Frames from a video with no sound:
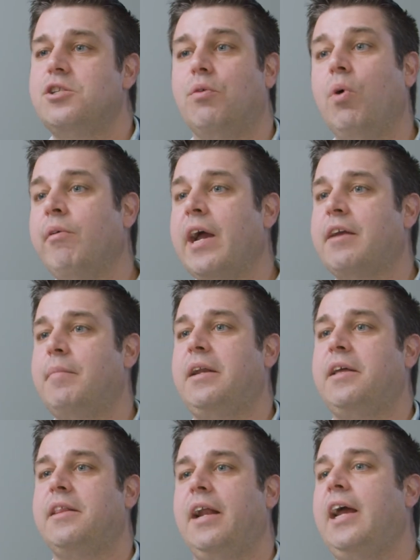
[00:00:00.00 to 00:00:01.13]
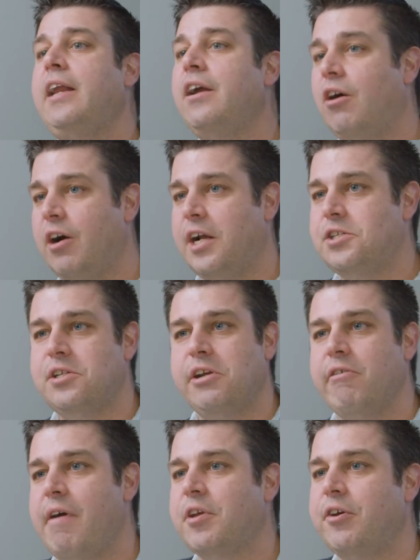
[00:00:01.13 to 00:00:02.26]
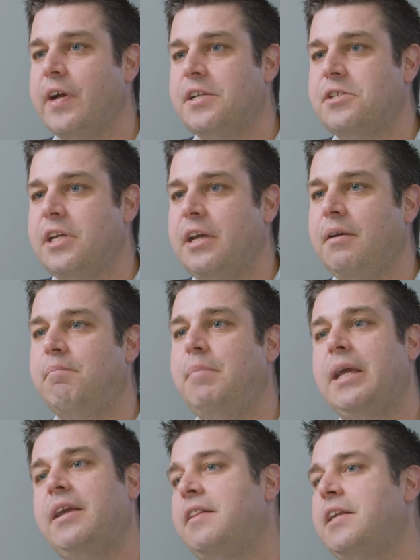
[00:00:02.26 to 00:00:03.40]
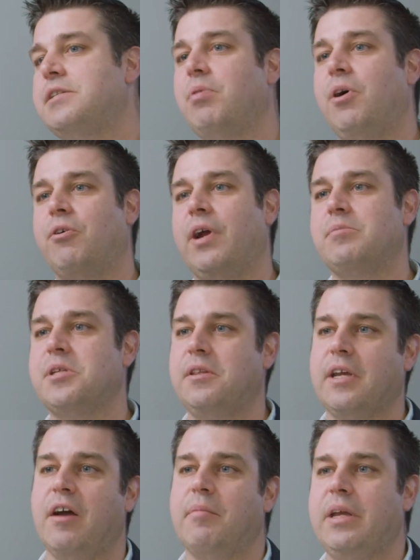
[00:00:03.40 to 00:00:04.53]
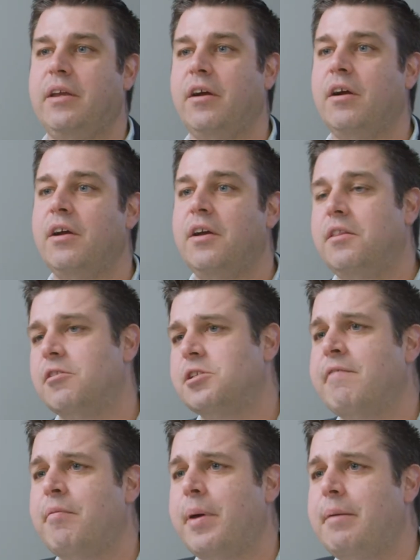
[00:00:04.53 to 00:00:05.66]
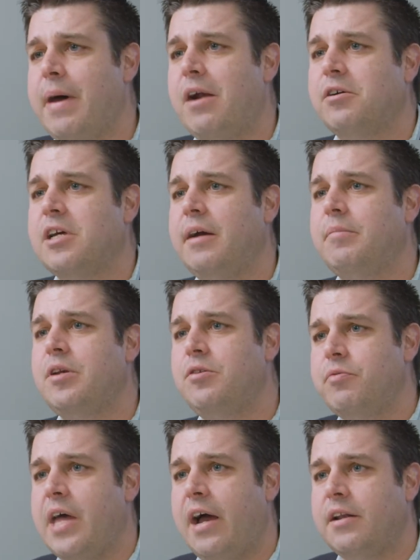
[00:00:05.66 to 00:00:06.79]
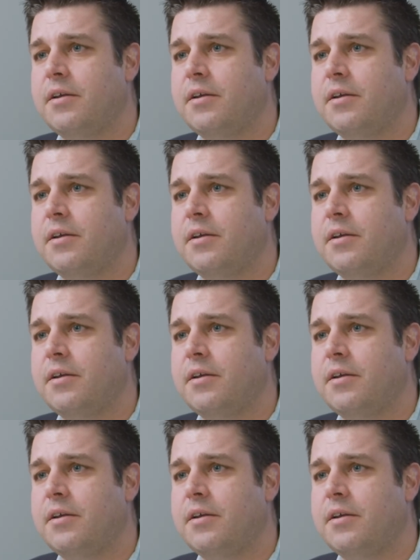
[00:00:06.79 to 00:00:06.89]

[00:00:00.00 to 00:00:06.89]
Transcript: So we're recommending that any RHC or FQHC begin these programs in the coming year. There's never been a better time to do that.